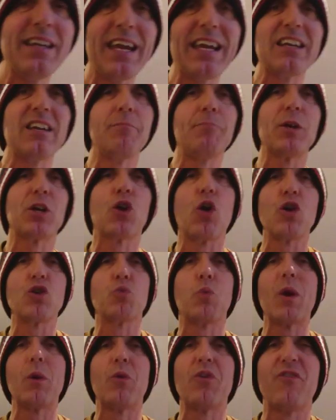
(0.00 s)
need it
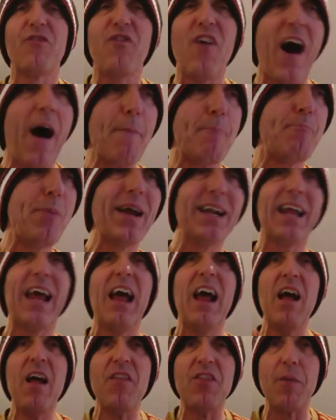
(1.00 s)
because we were far
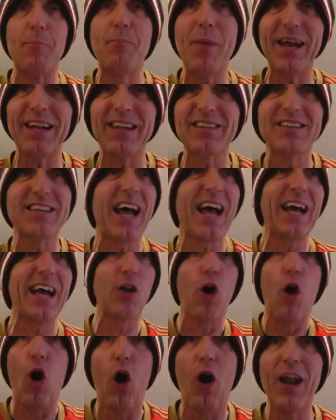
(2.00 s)
better, the better
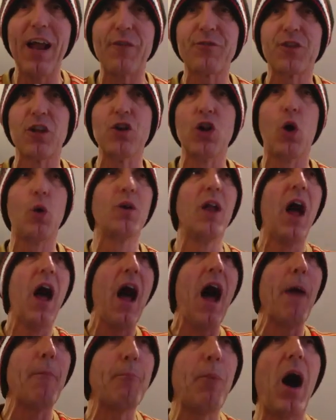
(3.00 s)
side all afternoon,
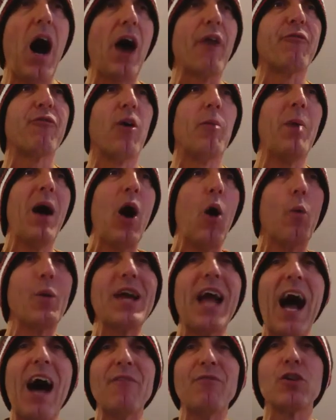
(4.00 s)
apart from
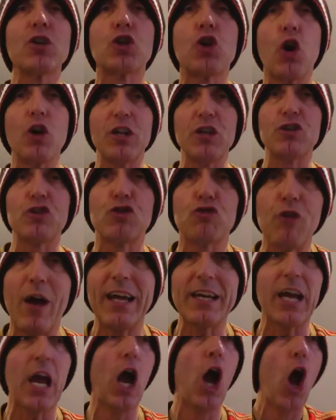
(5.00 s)
we haven't got a
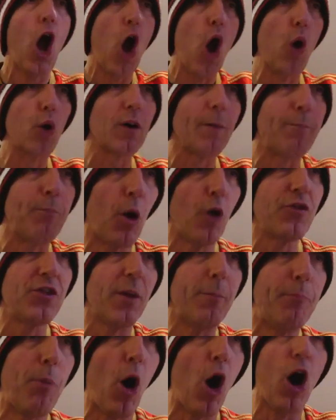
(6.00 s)
striker who can put
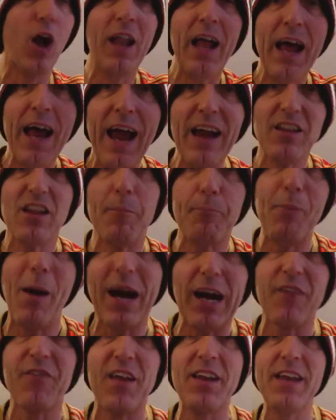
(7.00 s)
the ball in the
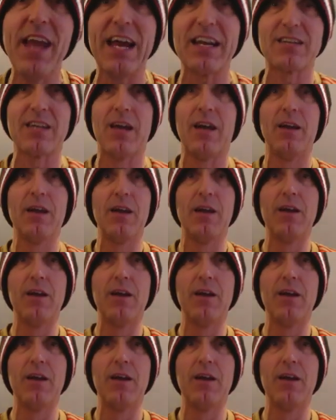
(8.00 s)
back of the net.